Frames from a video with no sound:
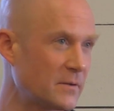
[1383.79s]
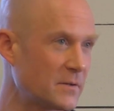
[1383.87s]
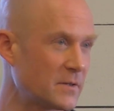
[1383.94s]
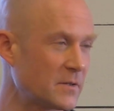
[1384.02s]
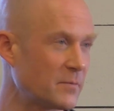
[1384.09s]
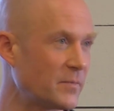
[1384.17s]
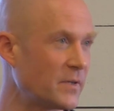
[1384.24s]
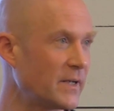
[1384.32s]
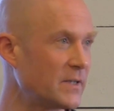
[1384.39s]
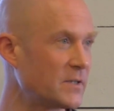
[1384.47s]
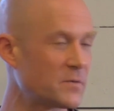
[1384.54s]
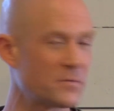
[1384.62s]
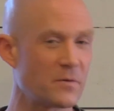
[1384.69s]
There isn't a
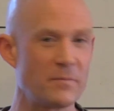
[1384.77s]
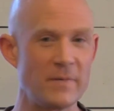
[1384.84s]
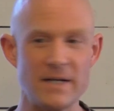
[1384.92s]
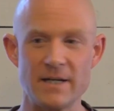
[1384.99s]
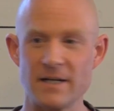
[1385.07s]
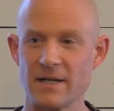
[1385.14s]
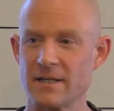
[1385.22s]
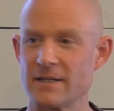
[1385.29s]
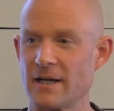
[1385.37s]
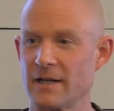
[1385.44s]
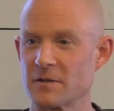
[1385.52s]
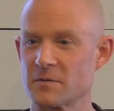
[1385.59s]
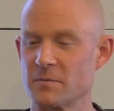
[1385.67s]
place for me in
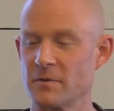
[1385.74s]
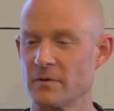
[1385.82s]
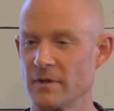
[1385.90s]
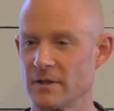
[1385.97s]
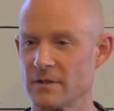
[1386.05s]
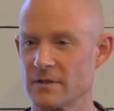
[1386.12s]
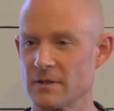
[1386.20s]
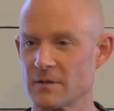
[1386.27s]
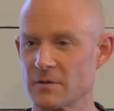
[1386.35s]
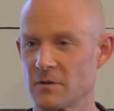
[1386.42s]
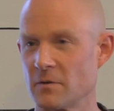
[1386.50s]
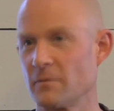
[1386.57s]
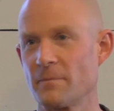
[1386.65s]
that experience, and
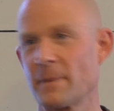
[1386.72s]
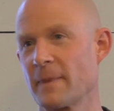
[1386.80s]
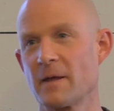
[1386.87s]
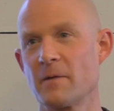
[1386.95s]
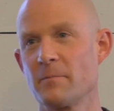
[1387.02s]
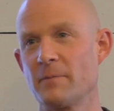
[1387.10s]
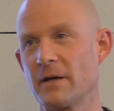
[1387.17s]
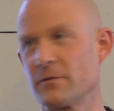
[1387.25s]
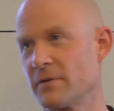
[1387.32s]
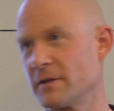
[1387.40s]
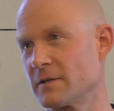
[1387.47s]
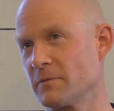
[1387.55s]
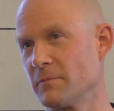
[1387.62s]
so
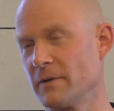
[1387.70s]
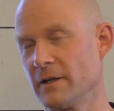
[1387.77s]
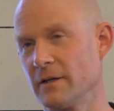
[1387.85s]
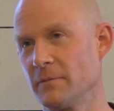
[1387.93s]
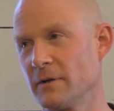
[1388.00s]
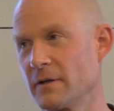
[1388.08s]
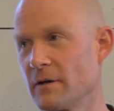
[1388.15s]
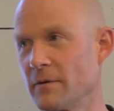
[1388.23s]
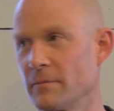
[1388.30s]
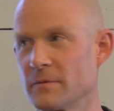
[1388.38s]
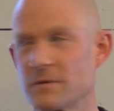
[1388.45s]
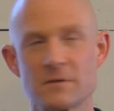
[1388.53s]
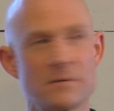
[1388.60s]
benefit to me
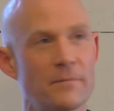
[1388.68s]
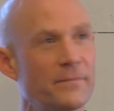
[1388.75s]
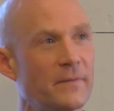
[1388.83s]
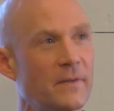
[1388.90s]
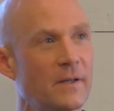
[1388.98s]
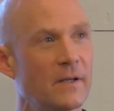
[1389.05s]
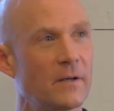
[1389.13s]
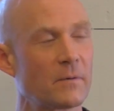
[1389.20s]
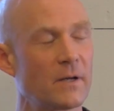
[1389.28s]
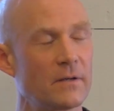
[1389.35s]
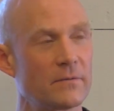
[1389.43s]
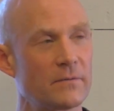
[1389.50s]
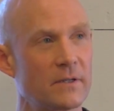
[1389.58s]
becomes
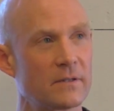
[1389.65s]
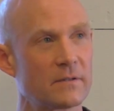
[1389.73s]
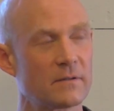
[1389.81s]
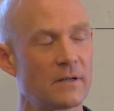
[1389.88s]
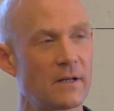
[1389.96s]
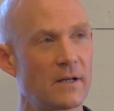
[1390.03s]
irrelevant.